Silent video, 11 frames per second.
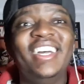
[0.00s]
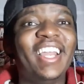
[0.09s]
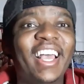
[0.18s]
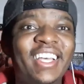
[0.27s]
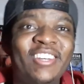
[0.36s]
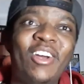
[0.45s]

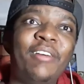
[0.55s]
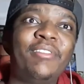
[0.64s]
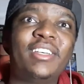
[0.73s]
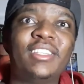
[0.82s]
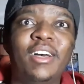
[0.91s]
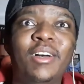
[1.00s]
Like,
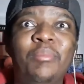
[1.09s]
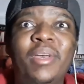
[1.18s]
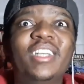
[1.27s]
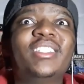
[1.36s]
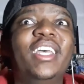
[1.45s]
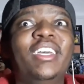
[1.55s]
graphics are a
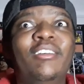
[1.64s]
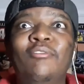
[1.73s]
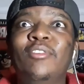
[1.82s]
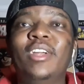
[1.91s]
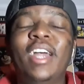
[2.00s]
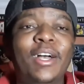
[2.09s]
big thing
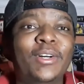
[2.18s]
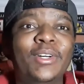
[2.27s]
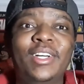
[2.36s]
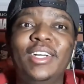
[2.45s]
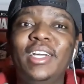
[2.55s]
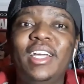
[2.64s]
for now,
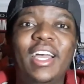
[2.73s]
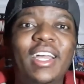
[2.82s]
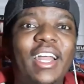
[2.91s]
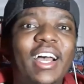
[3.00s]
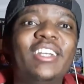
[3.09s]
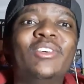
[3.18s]

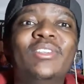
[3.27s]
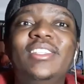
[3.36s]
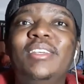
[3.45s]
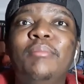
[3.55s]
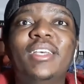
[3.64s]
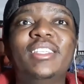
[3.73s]
and I don't
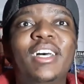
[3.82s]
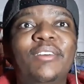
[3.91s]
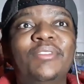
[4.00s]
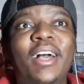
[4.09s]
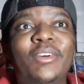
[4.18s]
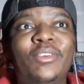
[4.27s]
see
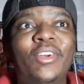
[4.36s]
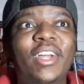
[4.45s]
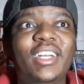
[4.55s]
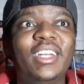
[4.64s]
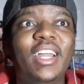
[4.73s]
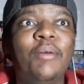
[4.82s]
myself
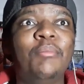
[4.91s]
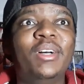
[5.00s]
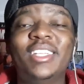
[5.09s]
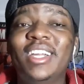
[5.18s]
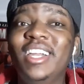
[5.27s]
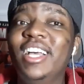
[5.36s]
downgrading that
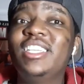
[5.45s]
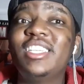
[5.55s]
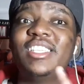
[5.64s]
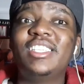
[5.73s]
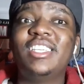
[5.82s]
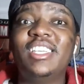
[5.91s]
much unless
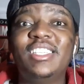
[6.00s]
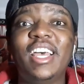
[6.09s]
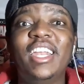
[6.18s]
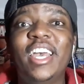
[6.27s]
it's San